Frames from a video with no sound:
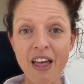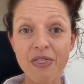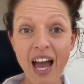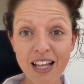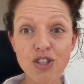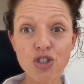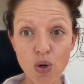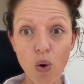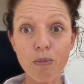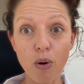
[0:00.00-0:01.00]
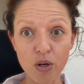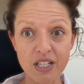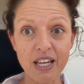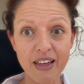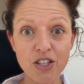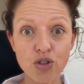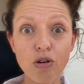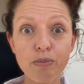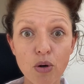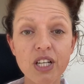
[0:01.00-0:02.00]
That's your body. That's
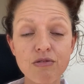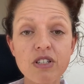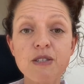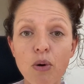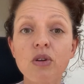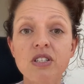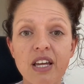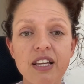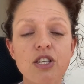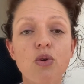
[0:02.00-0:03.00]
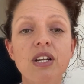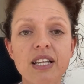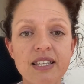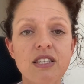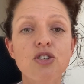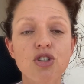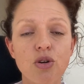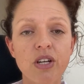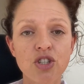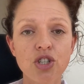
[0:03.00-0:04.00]
your body responding. So listen to
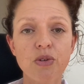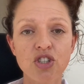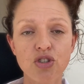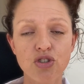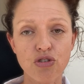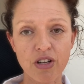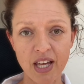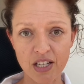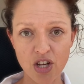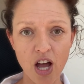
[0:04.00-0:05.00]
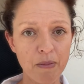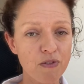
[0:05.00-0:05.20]
your intuition during that time.